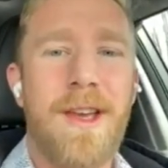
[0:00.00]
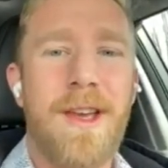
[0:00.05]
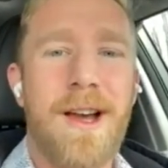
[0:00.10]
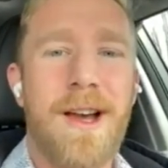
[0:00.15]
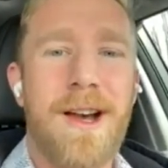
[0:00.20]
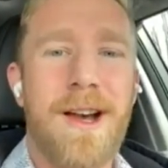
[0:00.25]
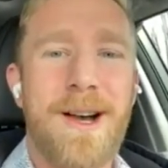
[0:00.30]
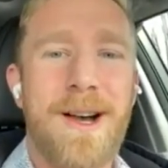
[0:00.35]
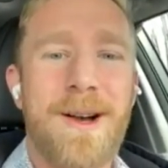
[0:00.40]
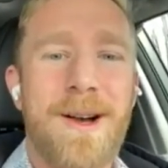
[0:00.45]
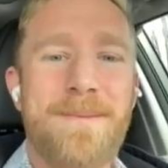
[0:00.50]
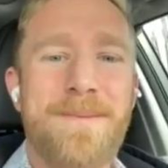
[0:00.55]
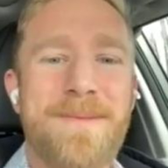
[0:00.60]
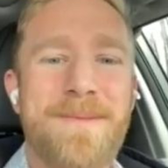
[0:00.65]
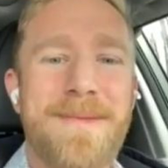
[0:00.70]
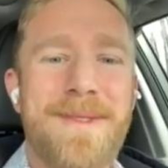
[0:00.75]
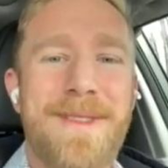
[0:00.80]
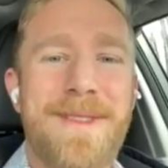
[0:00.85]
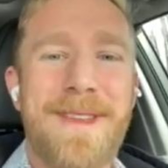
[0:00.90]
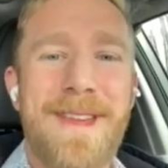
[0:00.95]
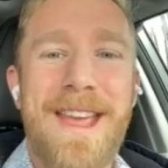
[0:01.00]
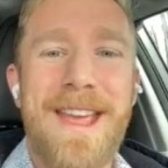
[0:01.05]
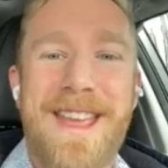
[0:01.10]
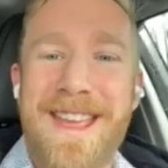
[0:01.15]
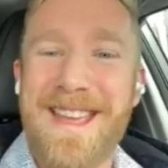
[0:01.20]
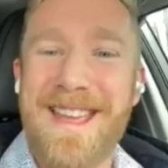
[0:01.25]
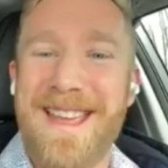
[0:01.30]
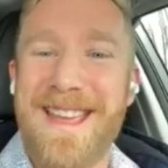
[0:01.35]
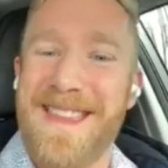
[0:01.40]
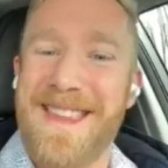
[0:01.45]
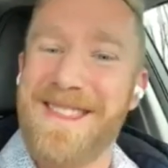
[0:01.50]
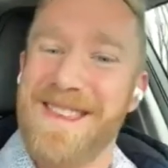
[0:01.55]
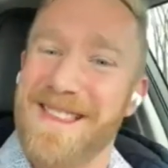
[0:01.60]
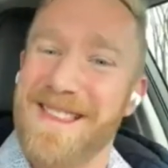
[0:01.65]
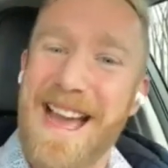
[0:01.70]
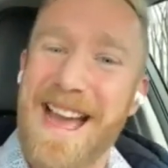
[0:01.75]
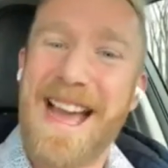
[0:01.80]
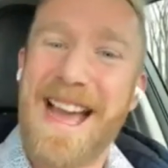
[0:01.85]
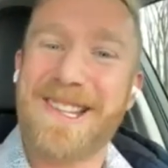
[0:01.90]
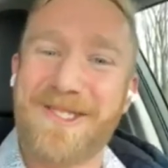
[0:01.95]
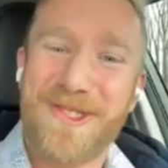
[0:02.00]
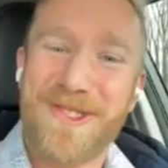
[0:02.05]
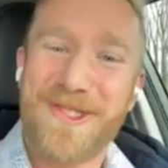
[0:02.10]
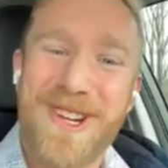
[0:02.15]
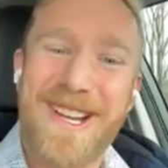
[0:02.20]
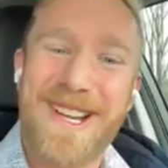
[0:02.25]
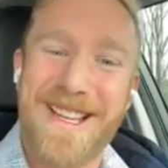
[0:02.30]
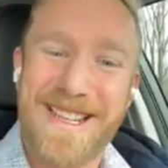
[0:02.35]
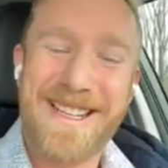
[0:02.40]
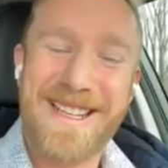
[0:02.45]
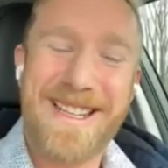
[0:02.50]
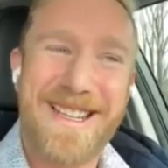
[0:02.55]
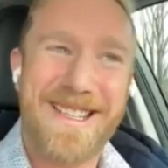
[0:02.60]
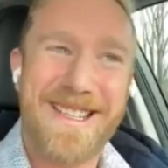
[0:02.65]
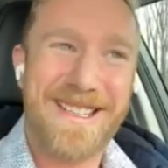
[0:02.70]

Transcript: And the last one